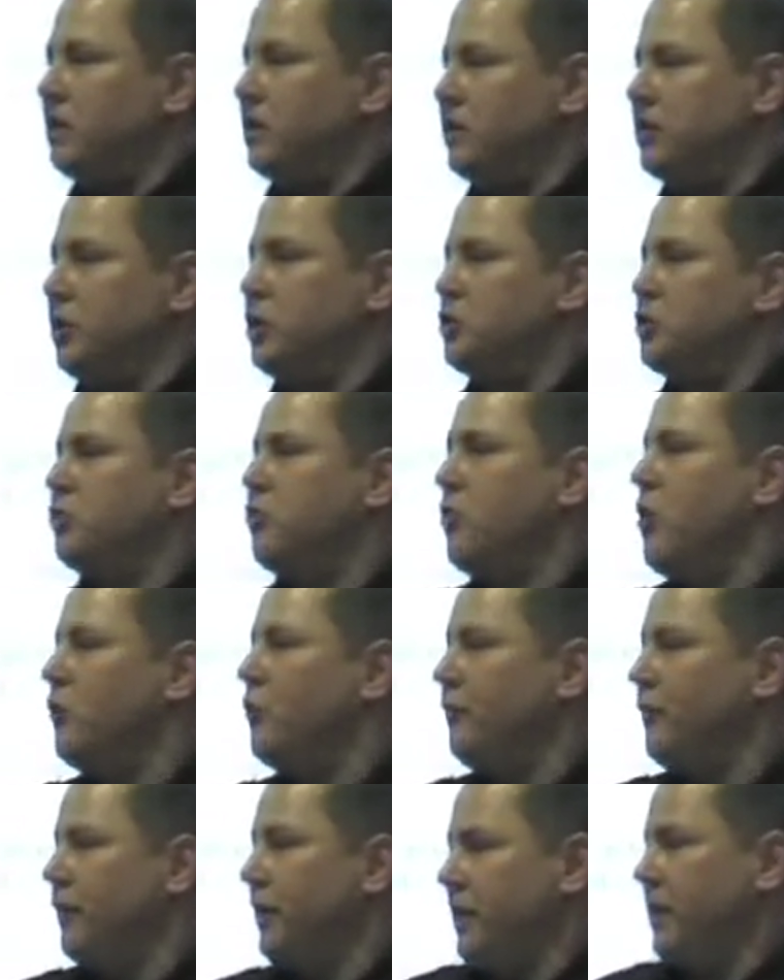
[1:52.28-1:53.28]
as a
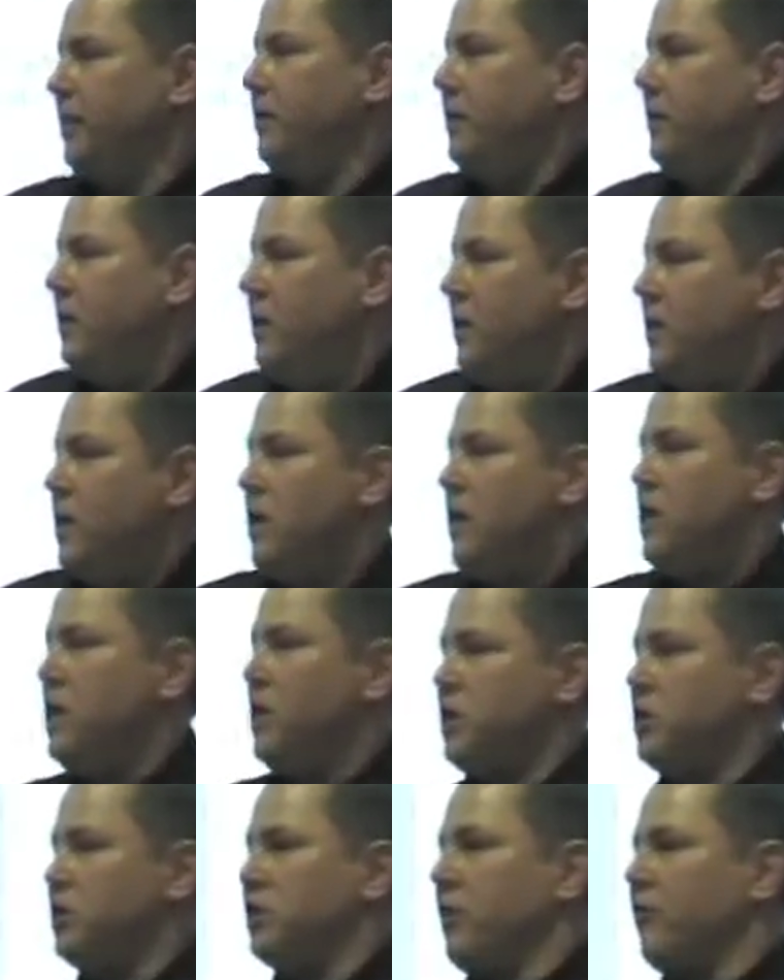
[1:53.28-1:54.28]
trophy.
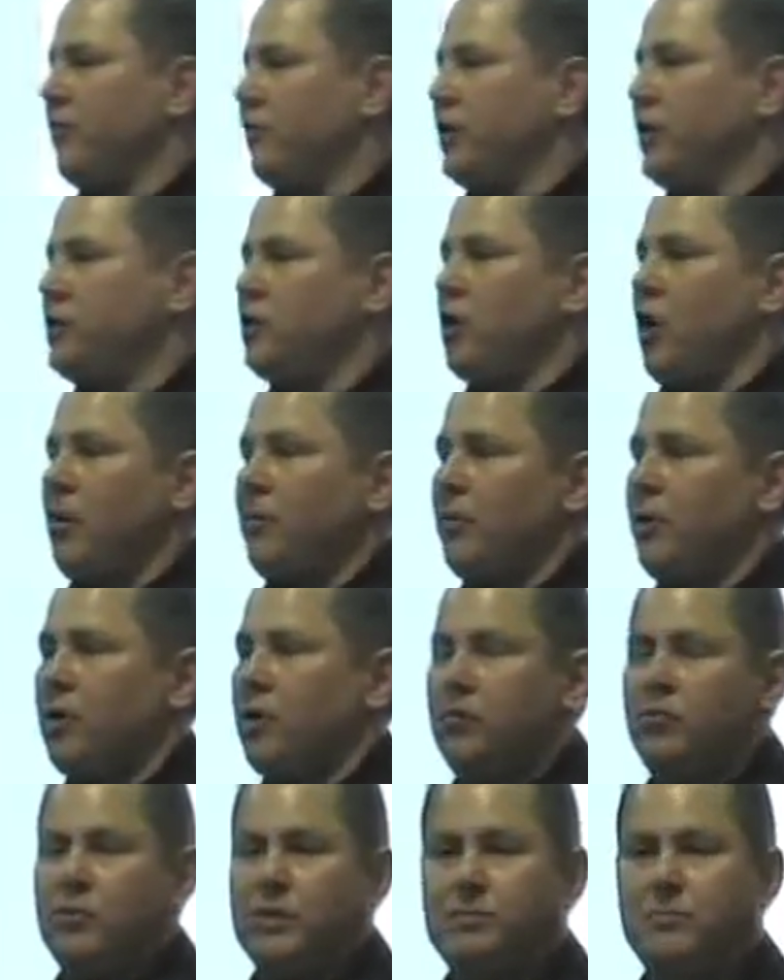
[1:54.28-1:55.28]
In Jeffrey Dahmer, it
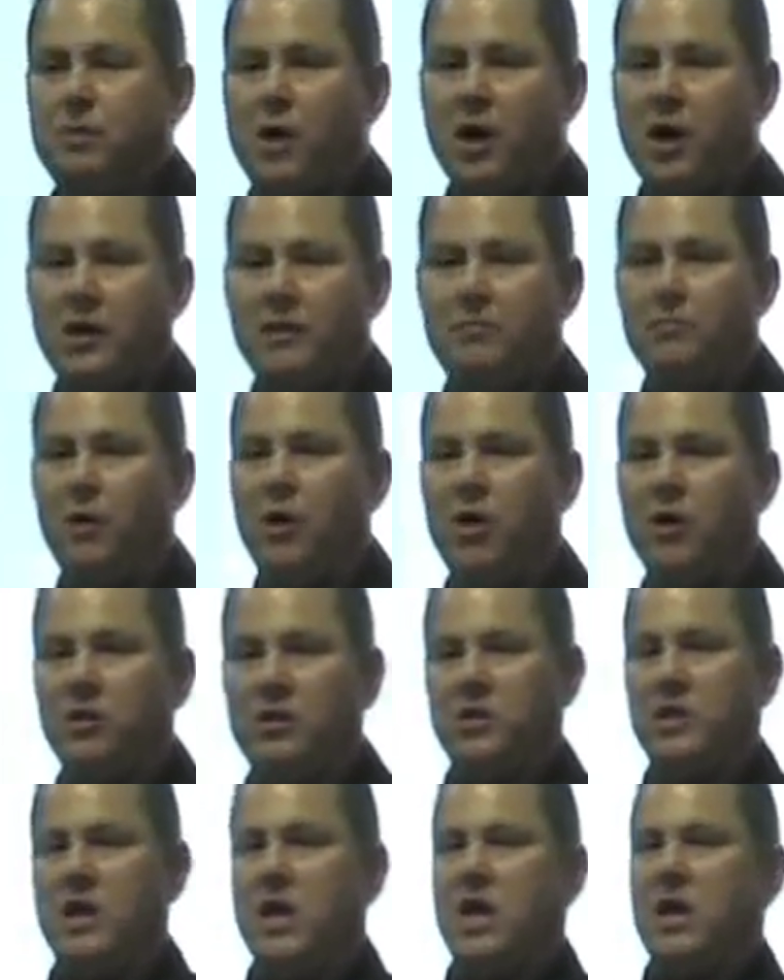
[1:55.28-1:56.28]
was body
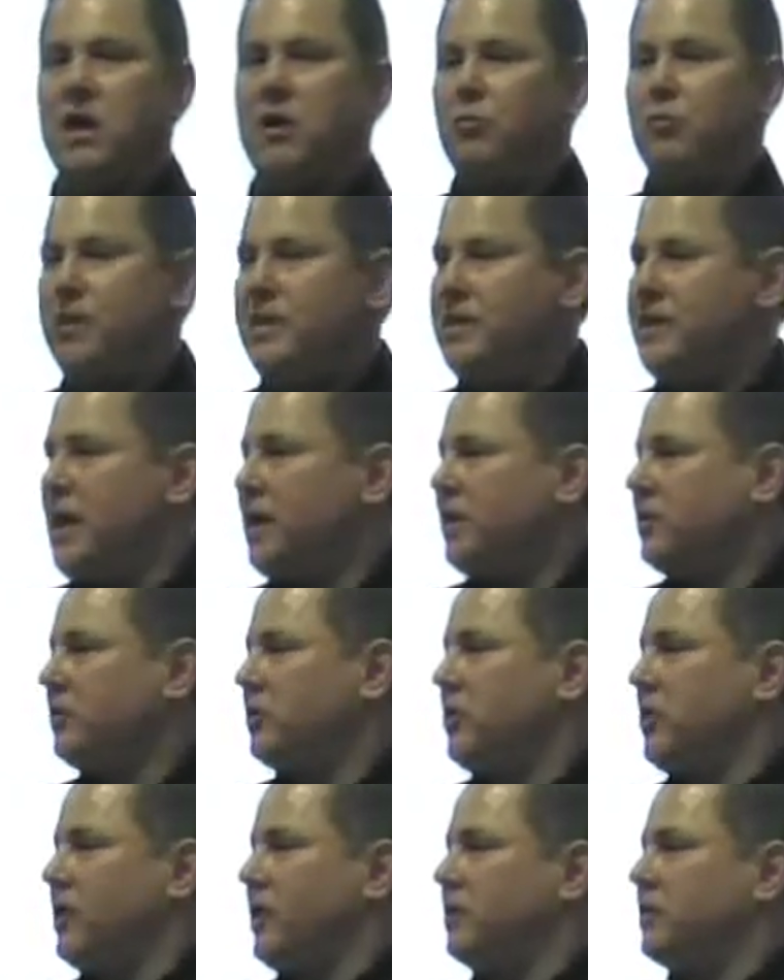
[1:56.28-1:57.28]
parts. With
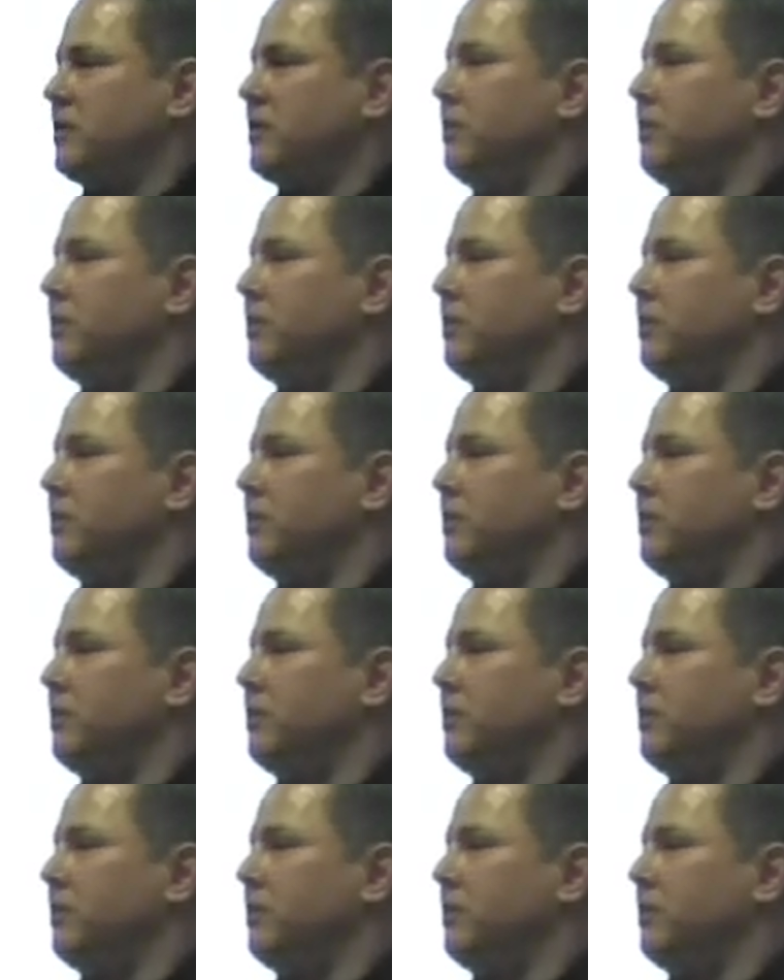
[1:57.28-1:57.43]
Dexter, it's the